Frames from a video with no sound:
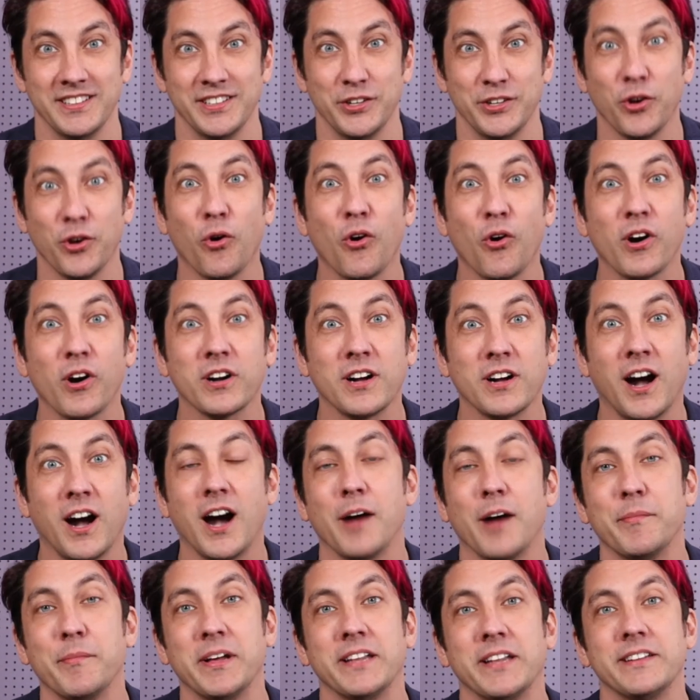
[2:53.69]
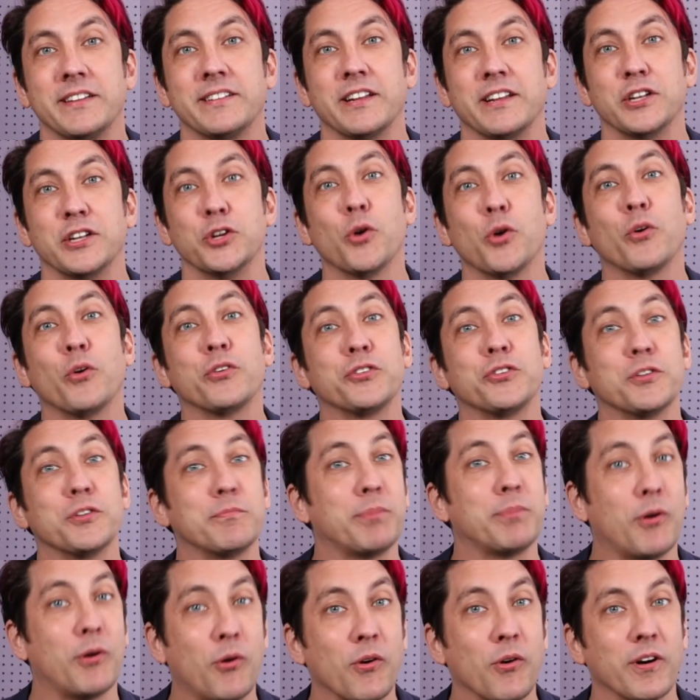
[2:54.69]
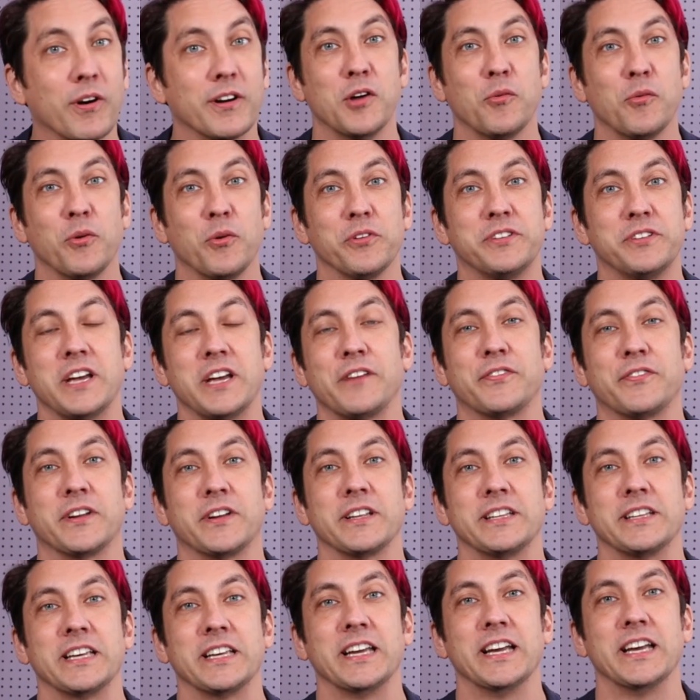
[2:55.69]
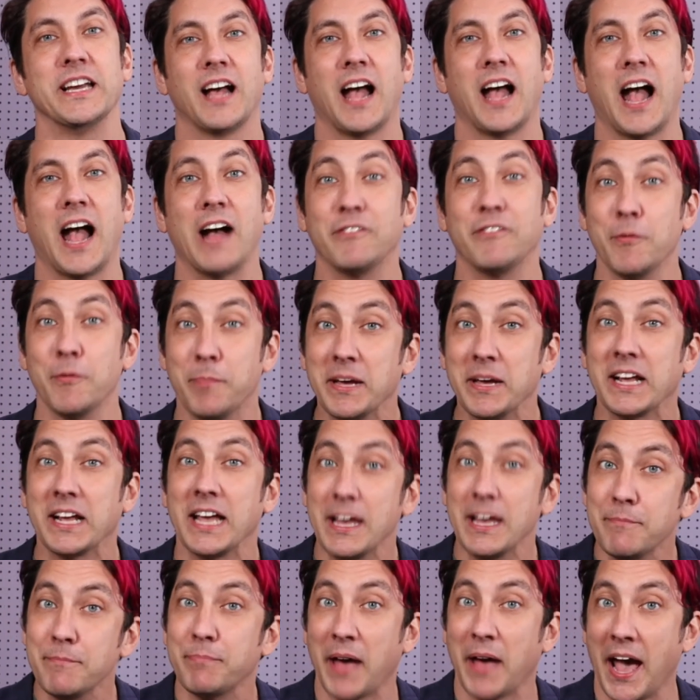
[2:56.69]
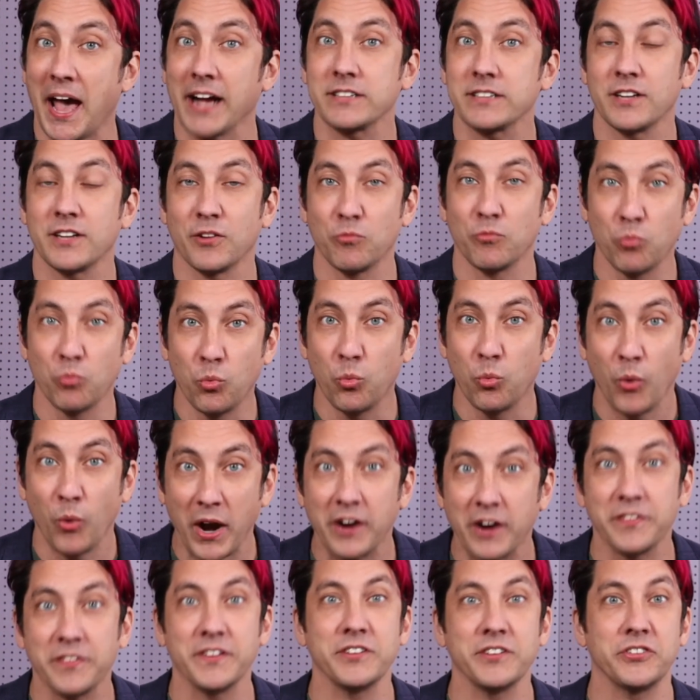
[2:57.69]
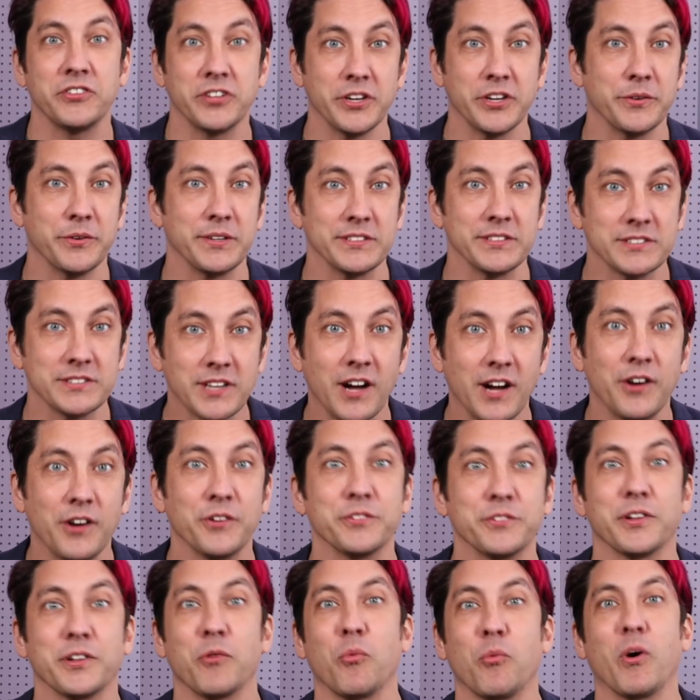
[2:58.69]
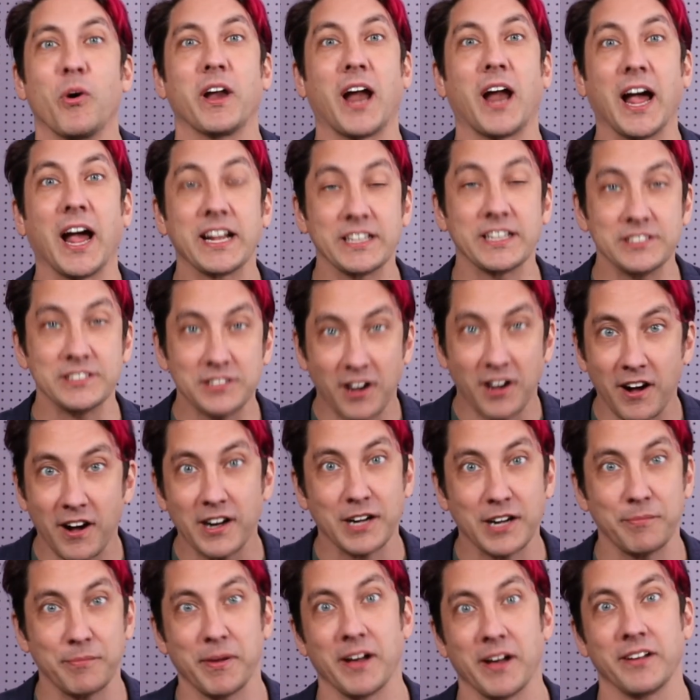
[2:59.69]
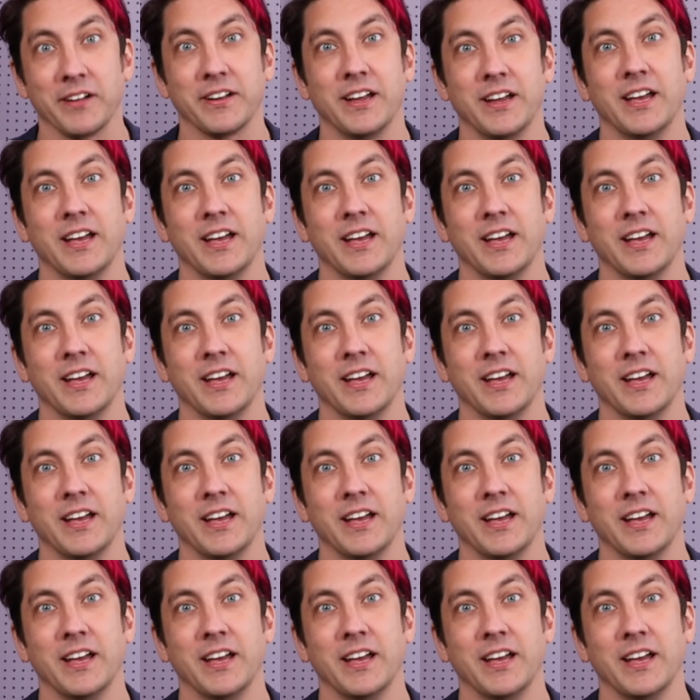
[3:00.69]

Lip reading: Your comments and your support will definitely have a big impact on where this series goes and what I can talk about.